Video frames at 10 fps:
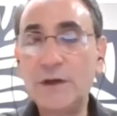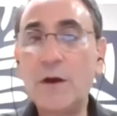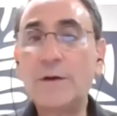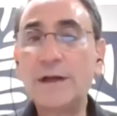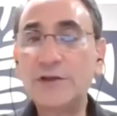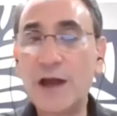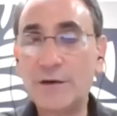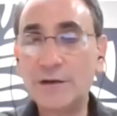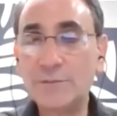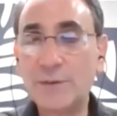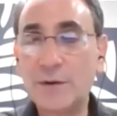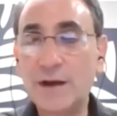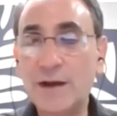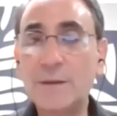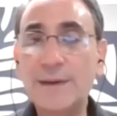we call it a challenge
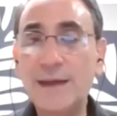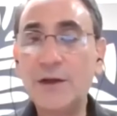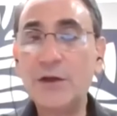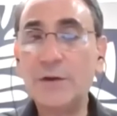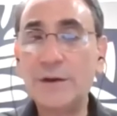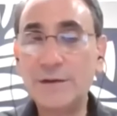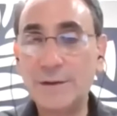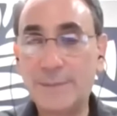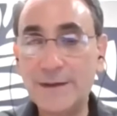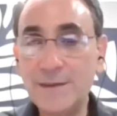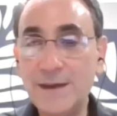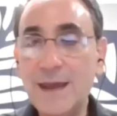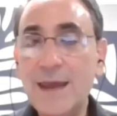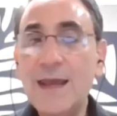period at the beginning or end of the month,